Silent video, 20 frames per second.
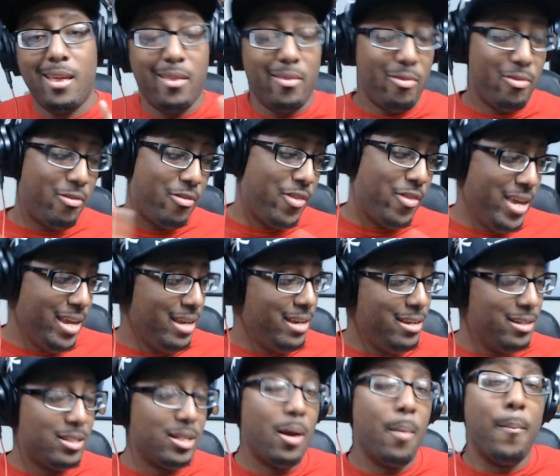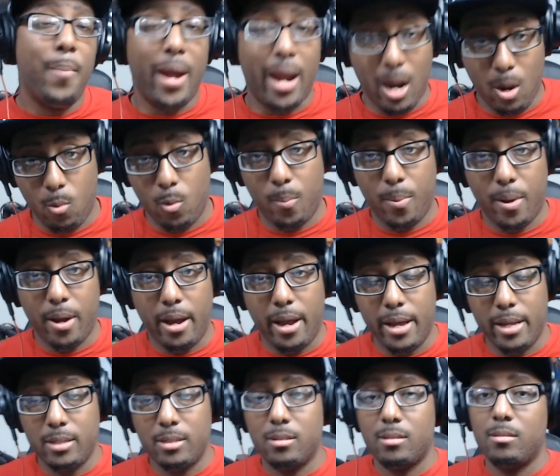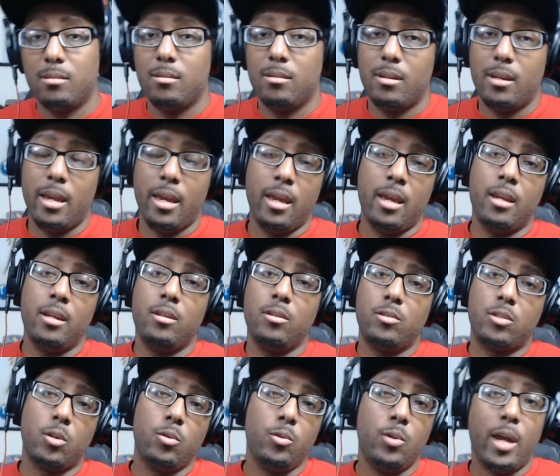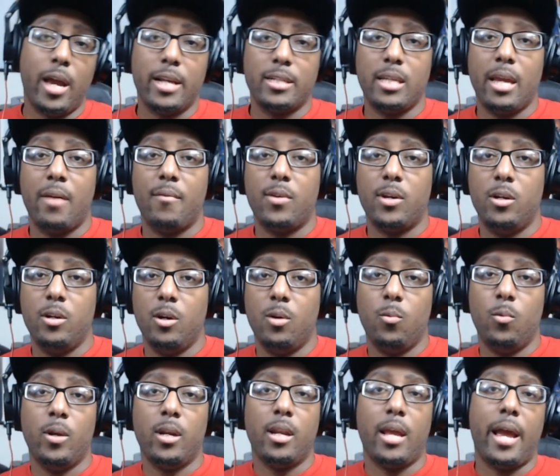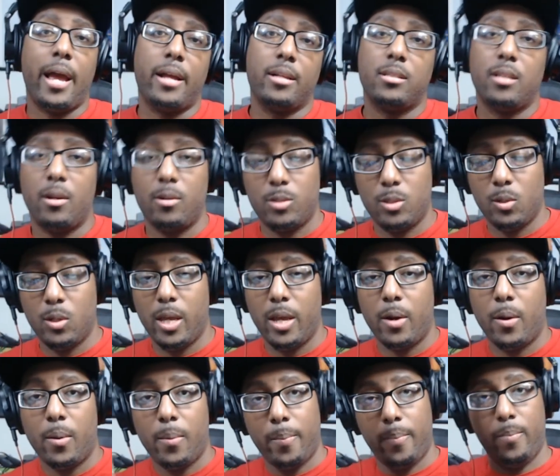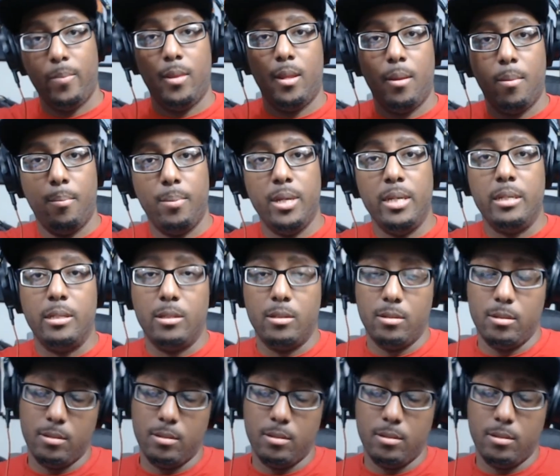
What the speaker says: these PowerPods. And so you guys have a good one. I'll talk to you later. Peace.